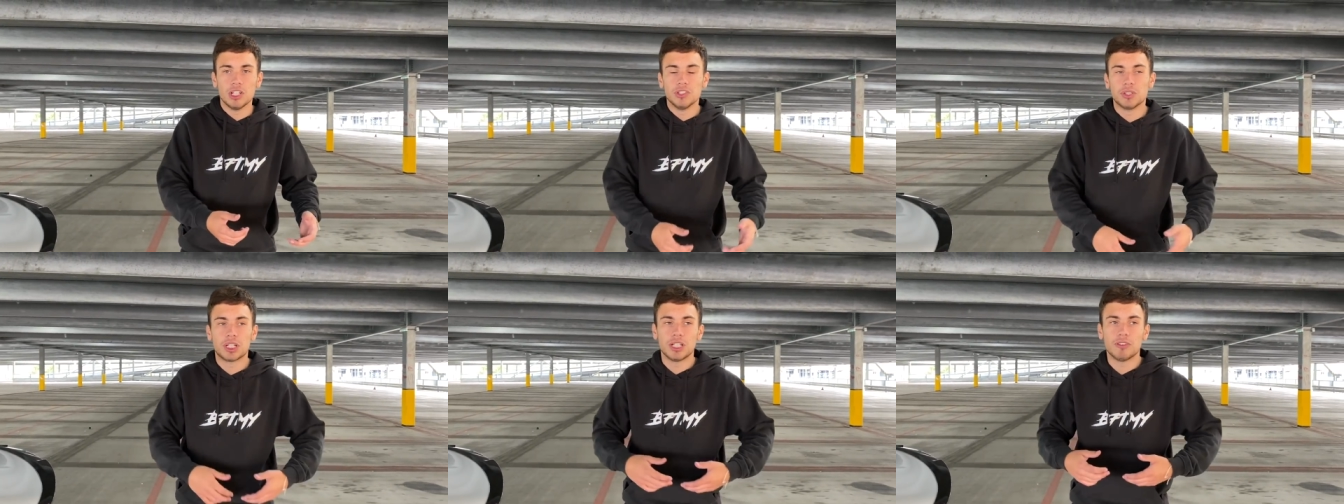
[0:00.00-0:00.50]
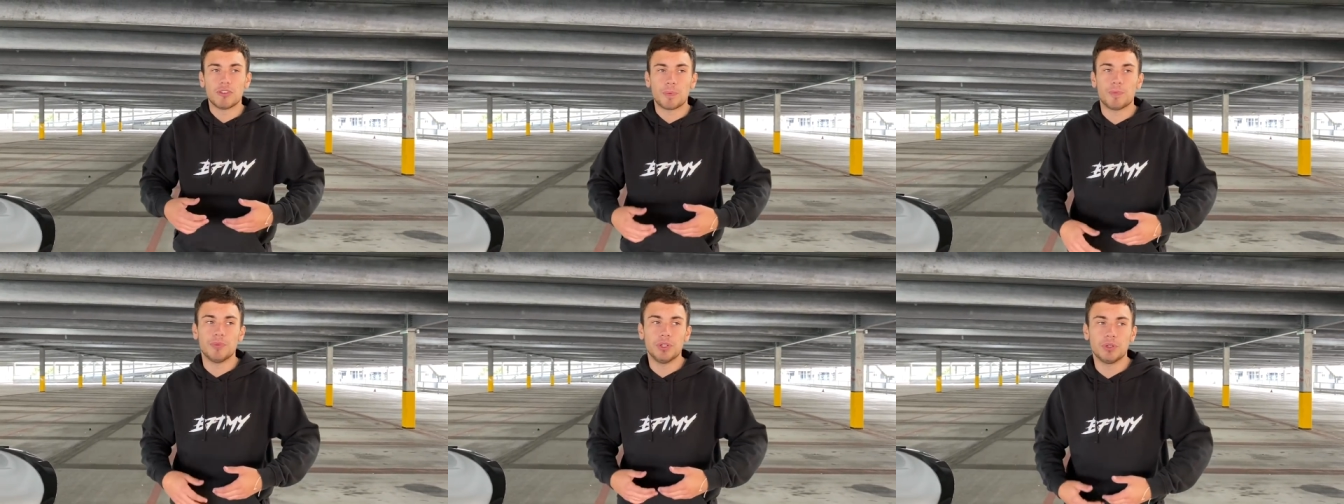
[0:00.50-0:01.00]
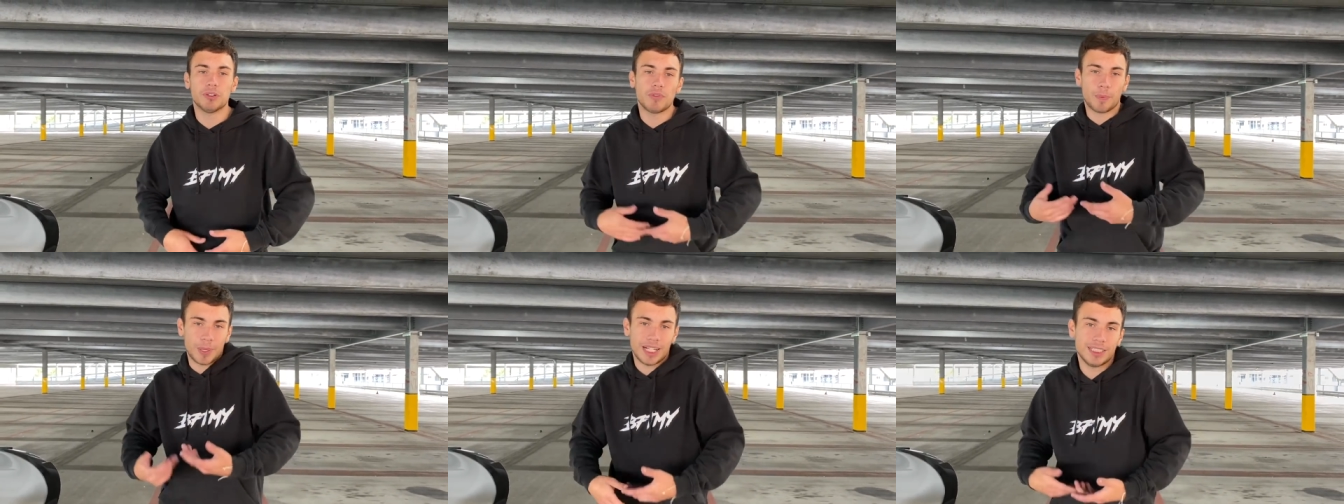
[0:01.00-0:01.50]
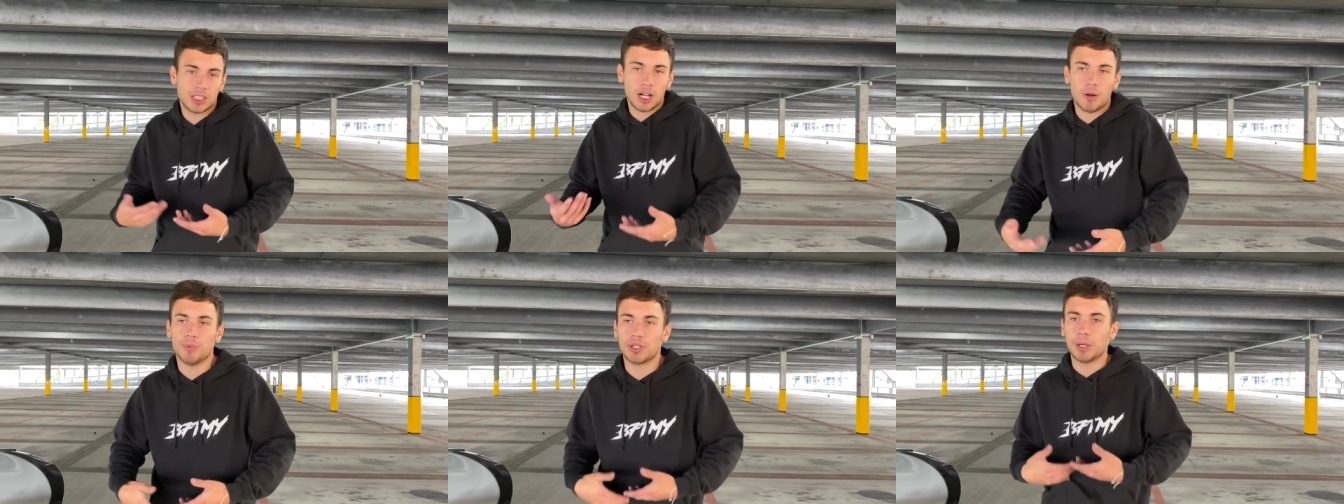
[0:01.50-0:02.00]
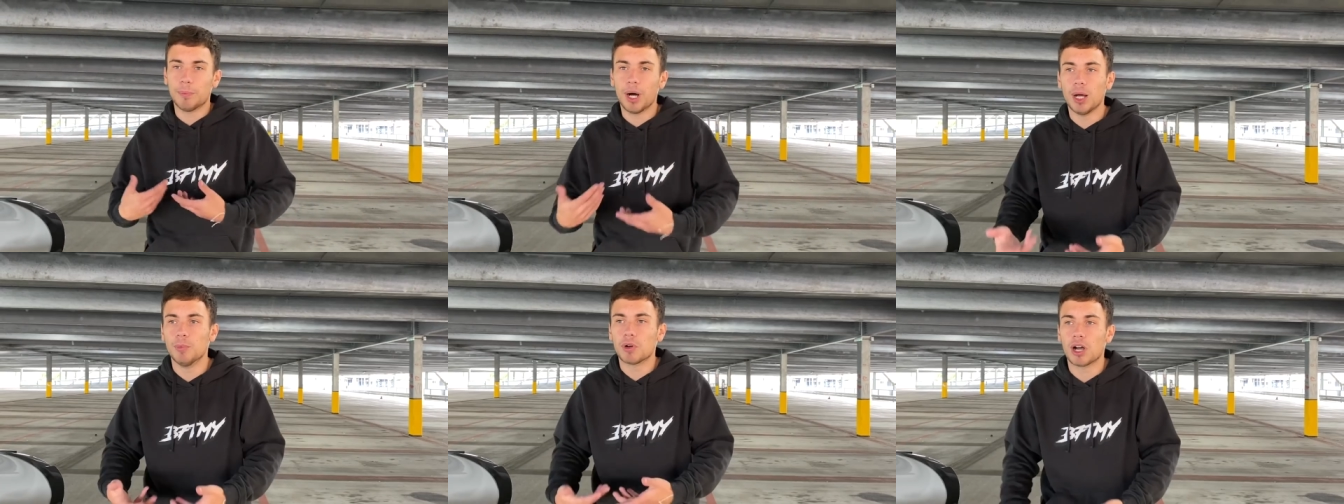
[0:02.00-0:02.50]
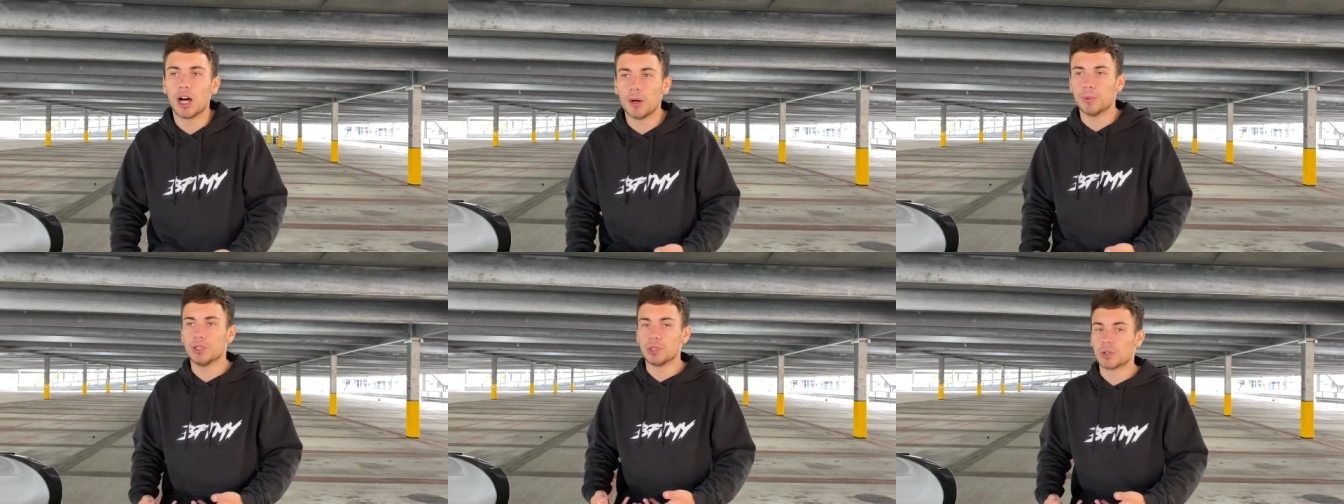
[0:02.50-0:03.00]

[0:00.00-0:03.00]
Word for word: You can you can replace carbon. You can buy more carbon.